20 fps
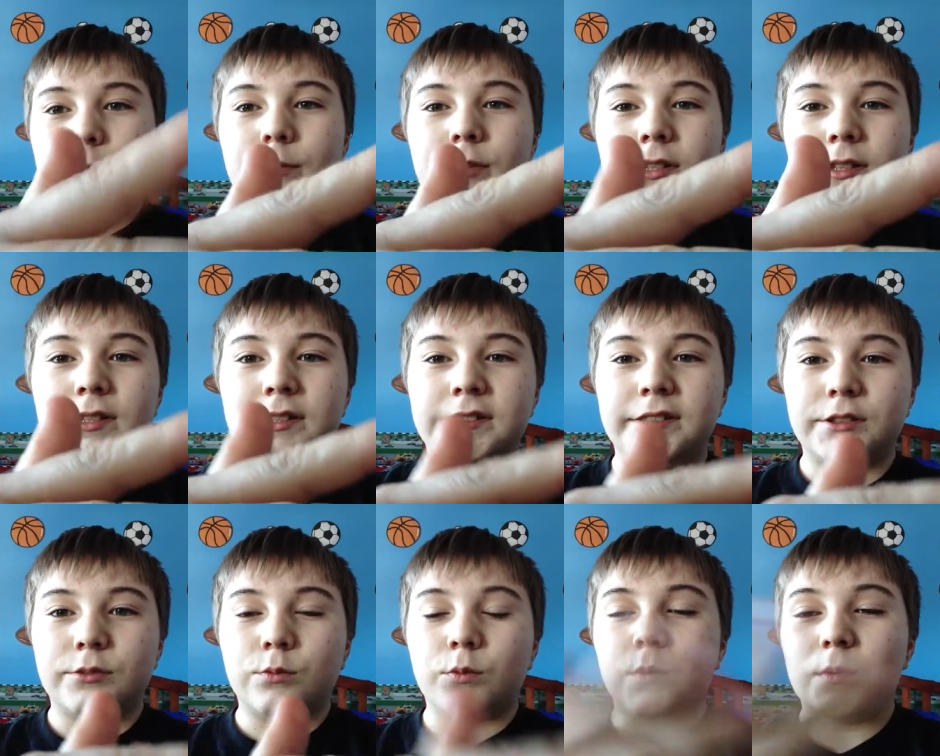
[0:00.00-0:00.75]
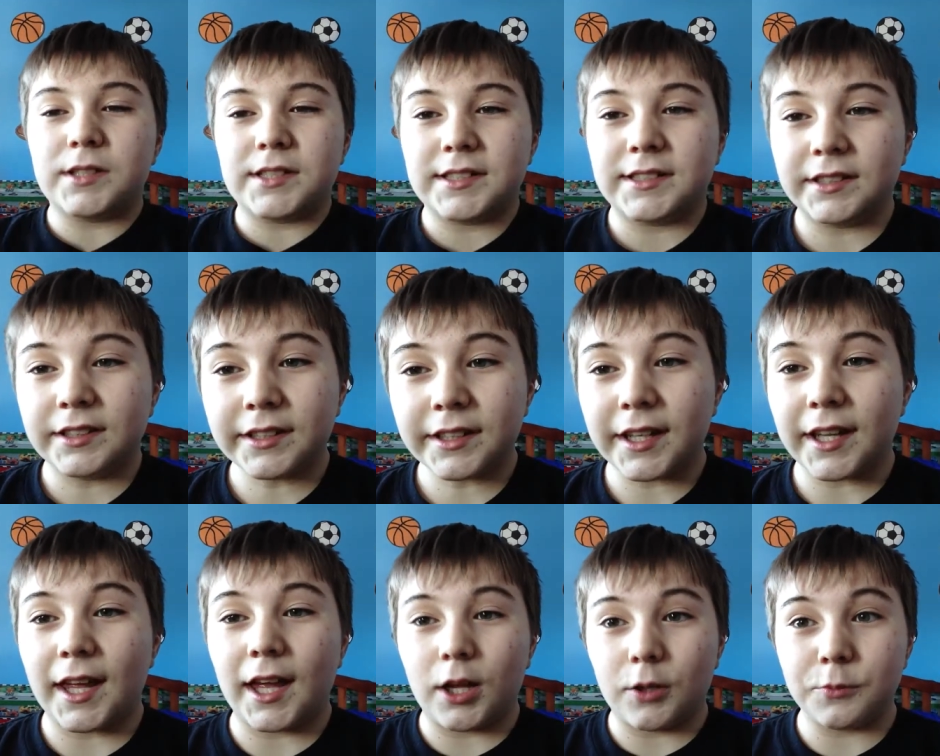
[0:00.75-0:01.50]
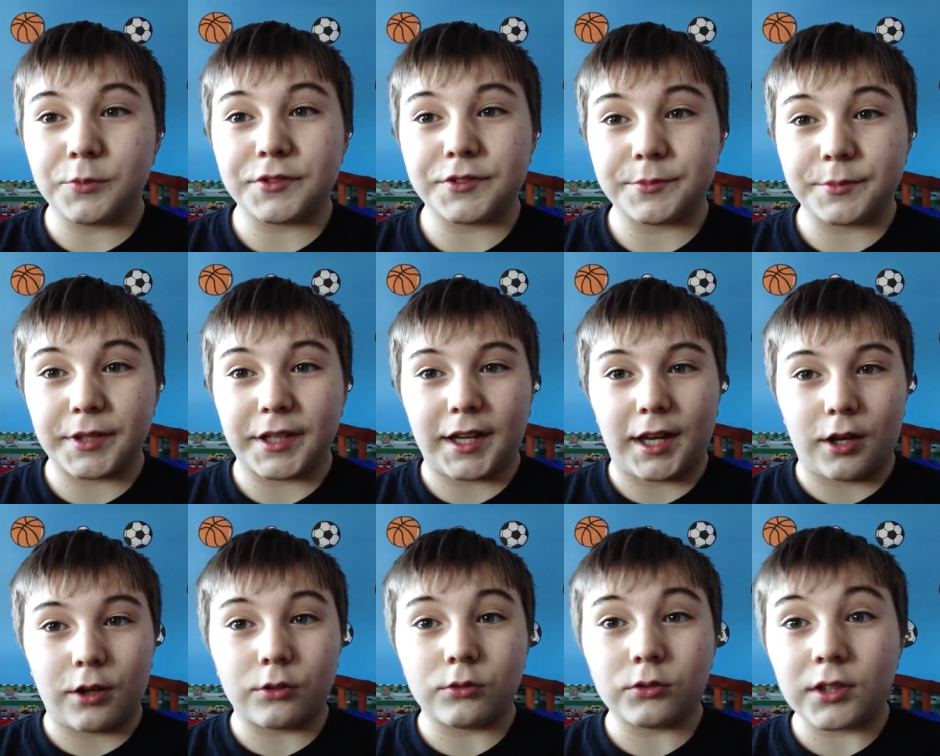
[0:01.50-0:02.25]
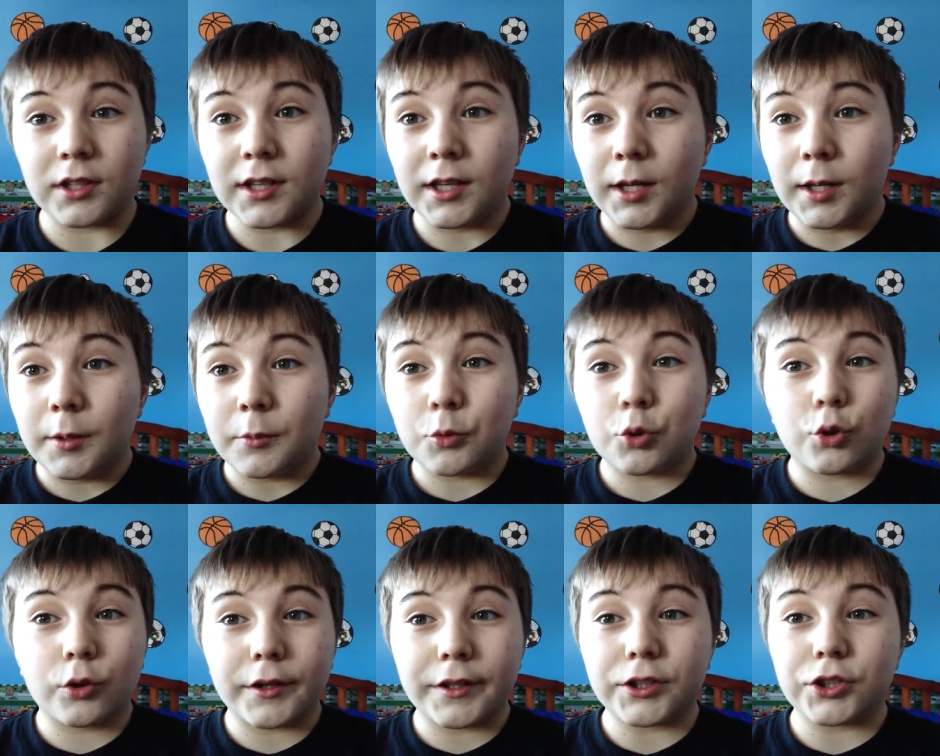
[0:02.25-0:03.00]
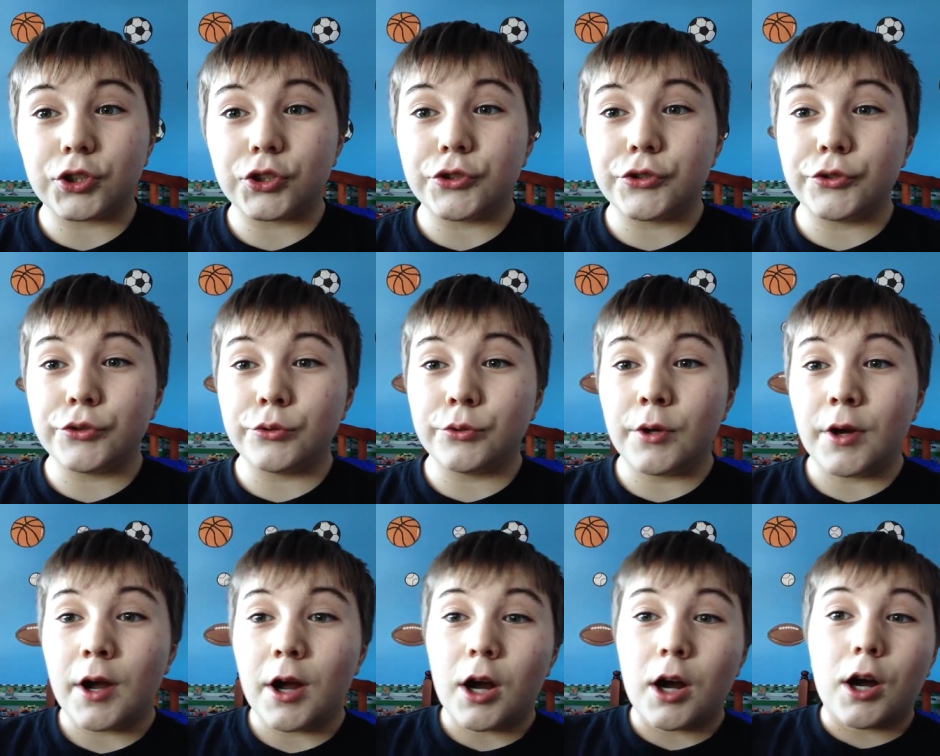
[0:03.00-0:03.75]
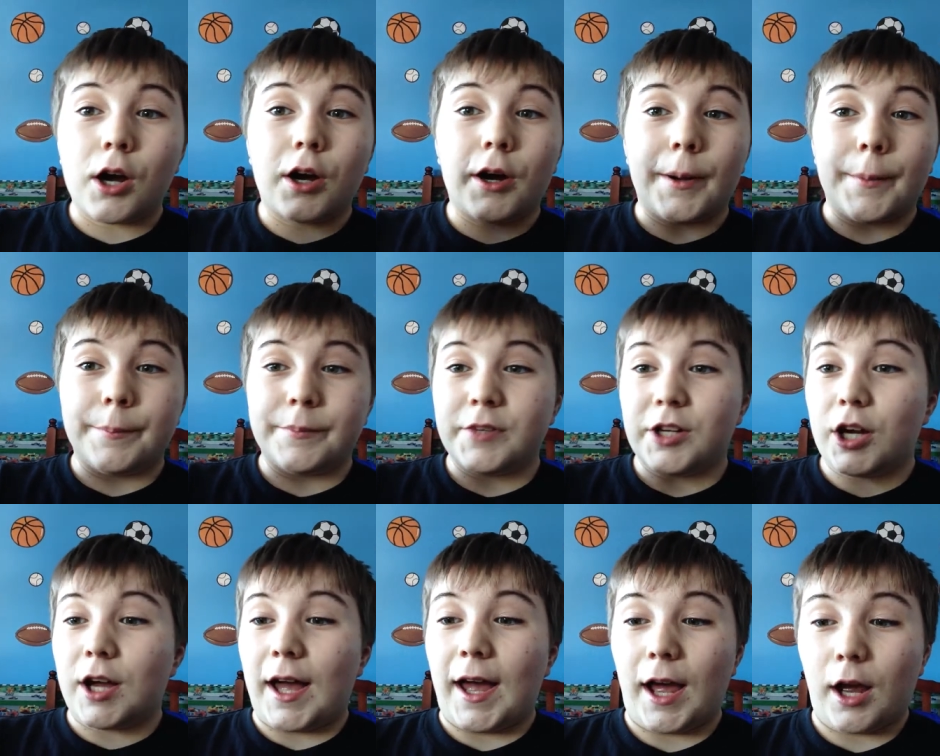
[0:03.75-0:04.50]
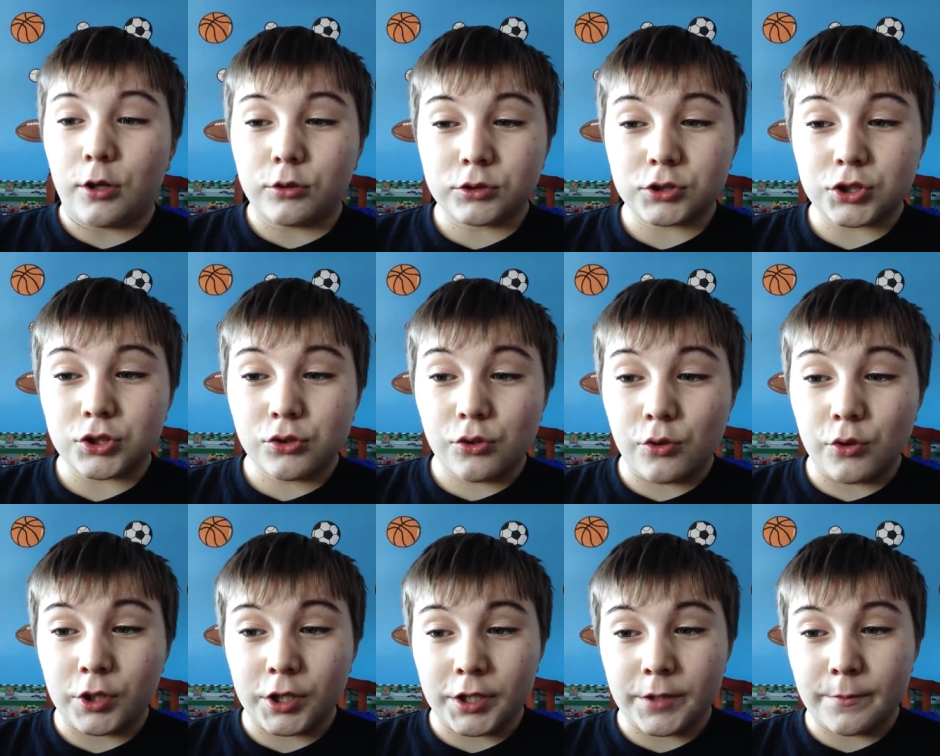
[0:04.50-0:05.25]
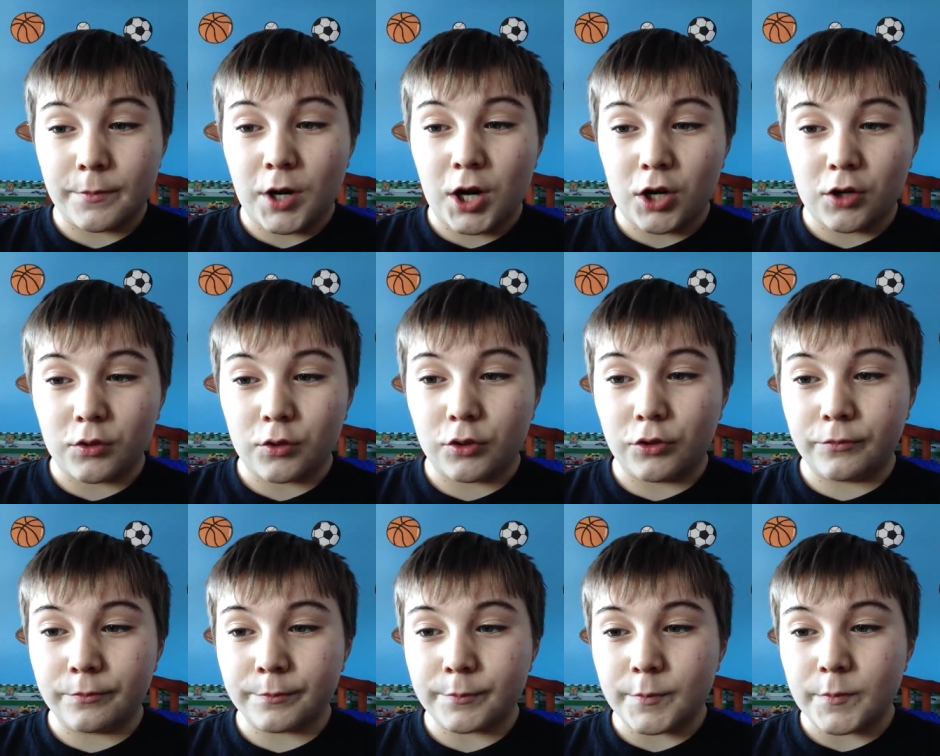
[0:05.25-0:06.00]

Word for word: Please, it really helps me out. I'm going to do um, a house tour tomorrow.